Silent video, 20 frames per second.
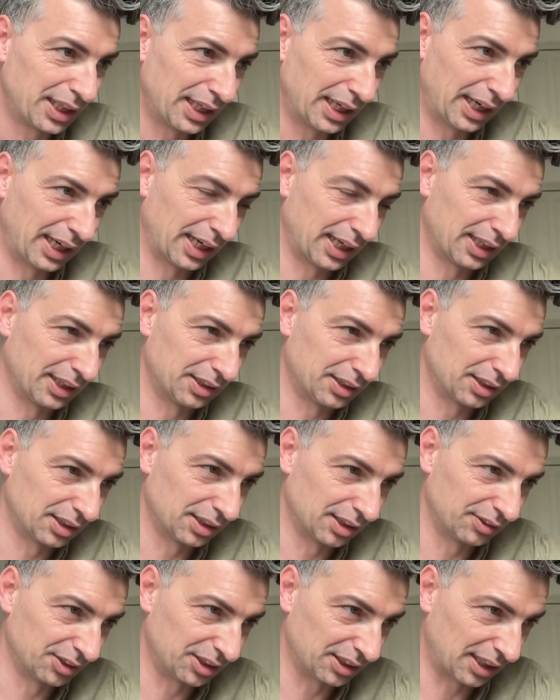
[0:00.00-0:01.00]
And,
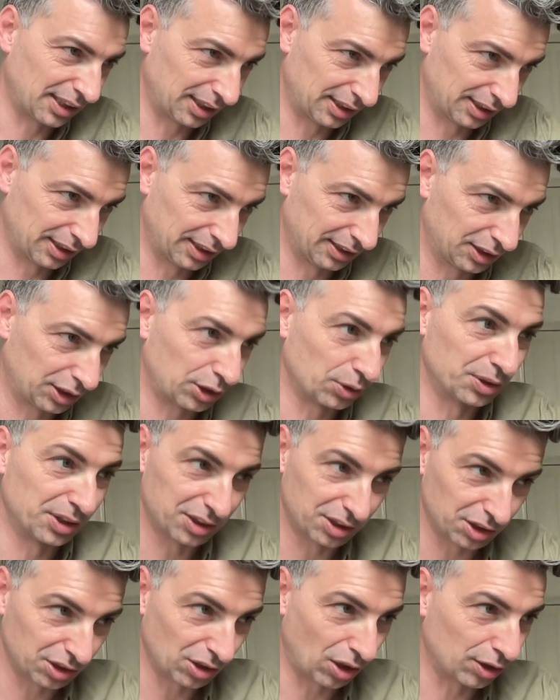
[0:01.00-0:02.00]
as, and so
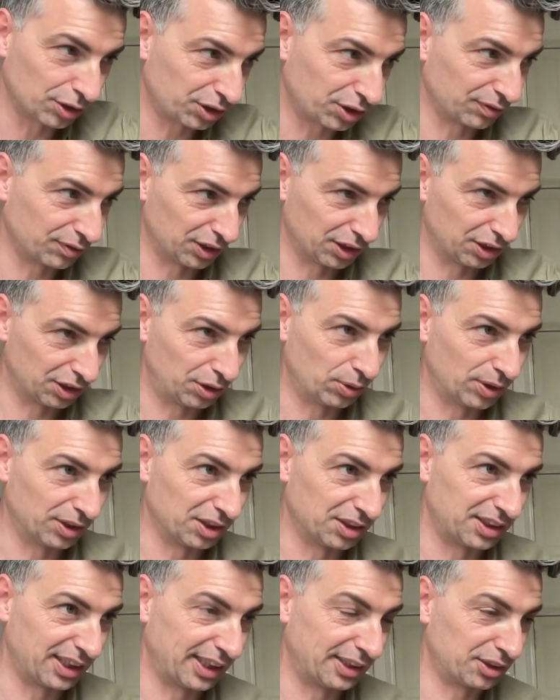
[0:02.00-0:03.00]
this is also for the two
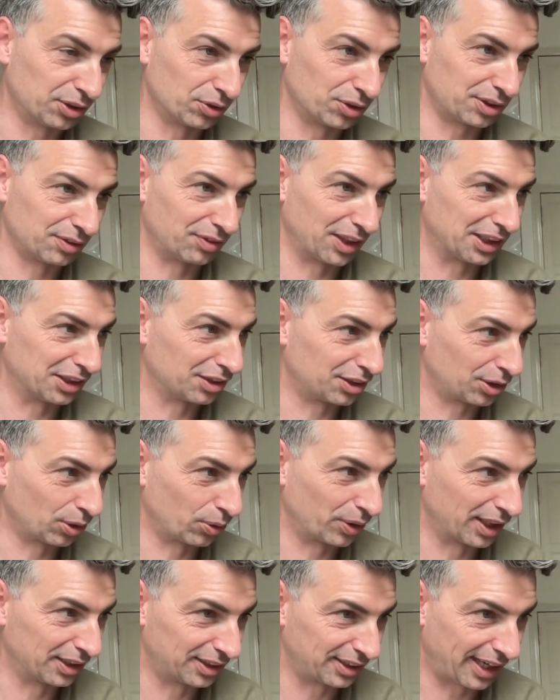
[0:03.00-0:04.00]
hundred Tezos event. So
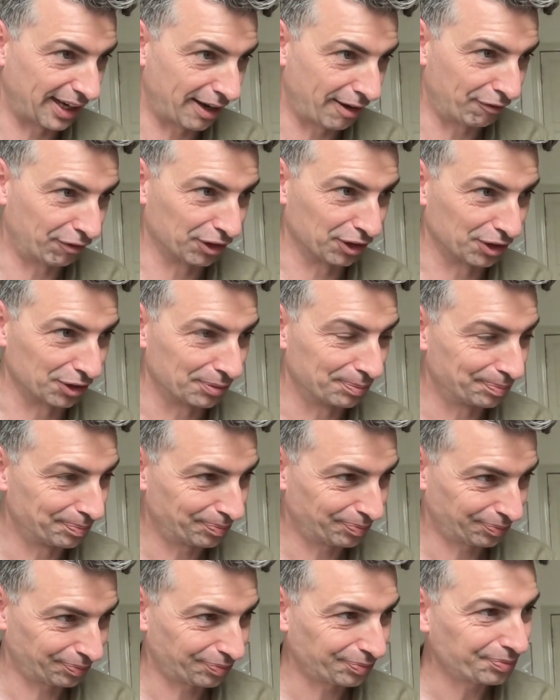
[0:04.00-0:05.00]
as ever,
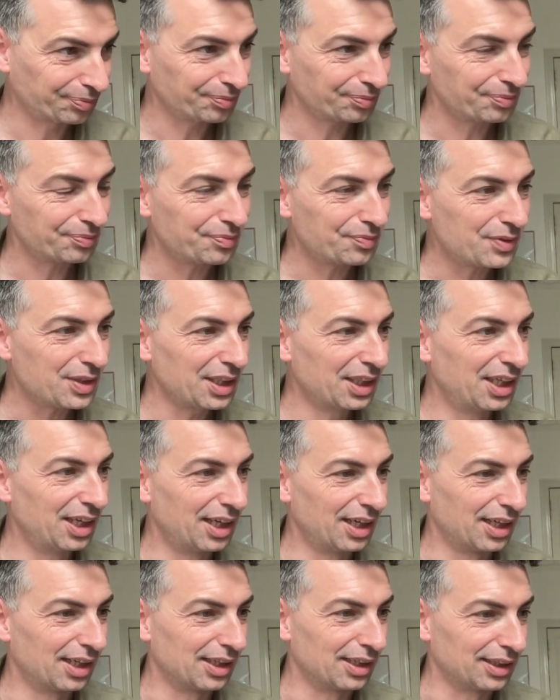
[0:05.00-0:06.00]

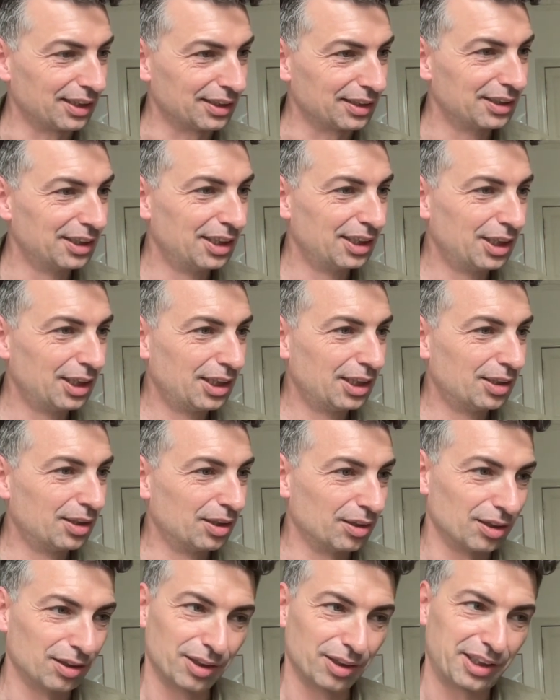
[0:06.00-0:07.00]
uh,
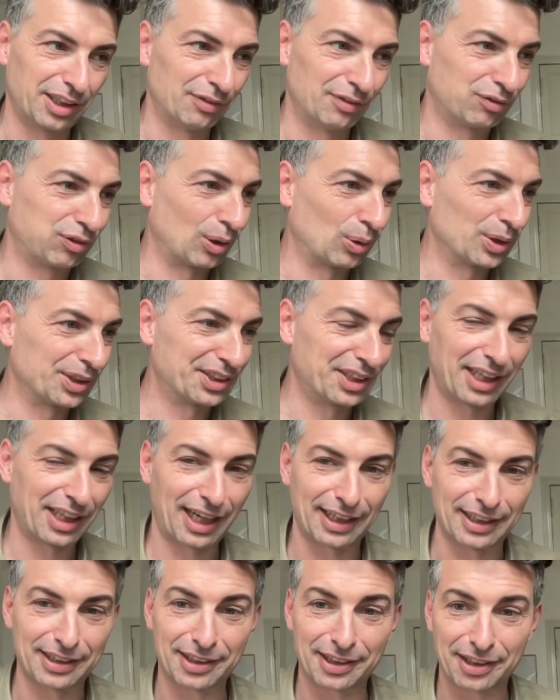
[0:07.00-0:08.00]
looking forward to
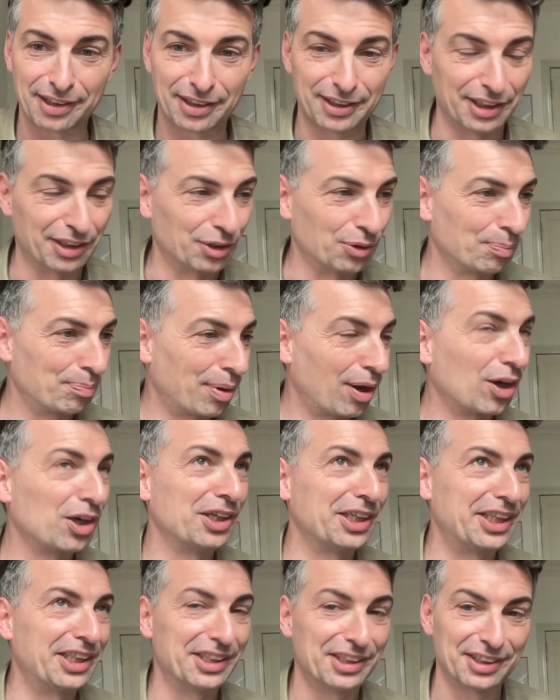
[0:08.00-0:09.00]
that, you know,
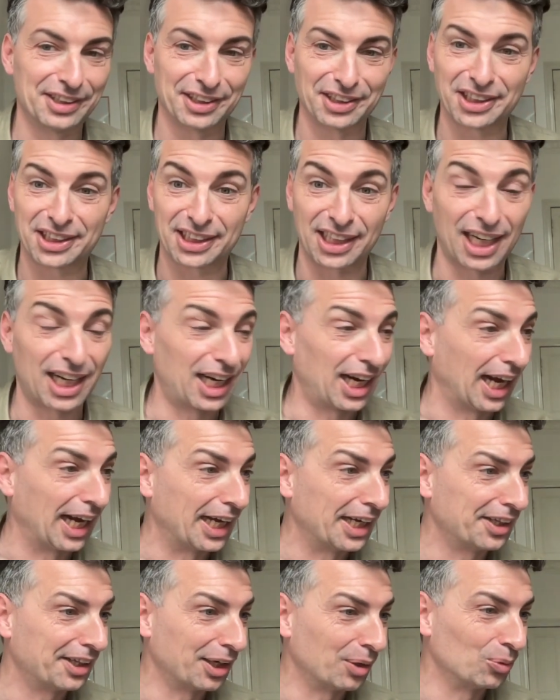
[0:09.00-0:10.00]
party in the
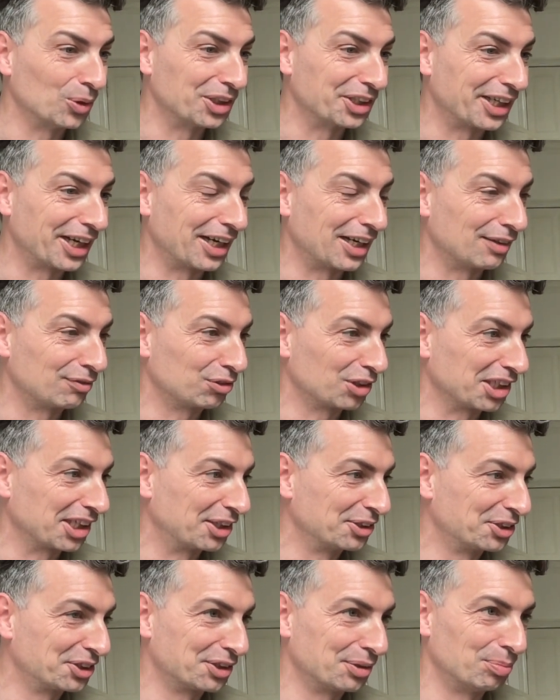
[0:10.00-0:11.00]
sky that we'll have where
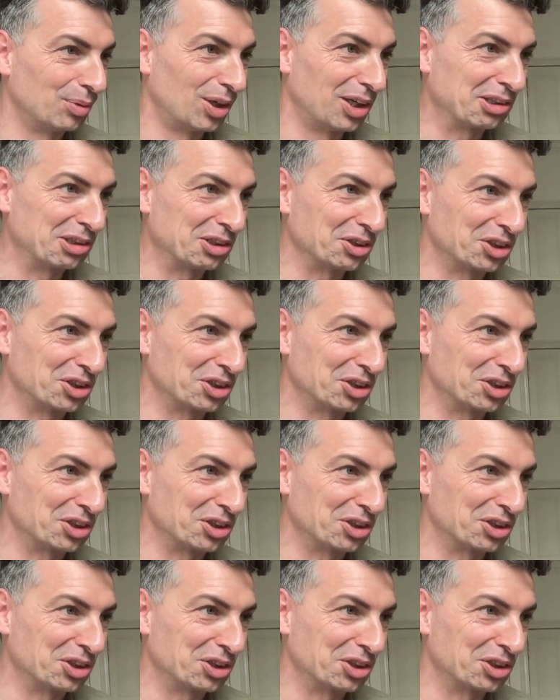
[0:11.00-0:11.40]
House of the Model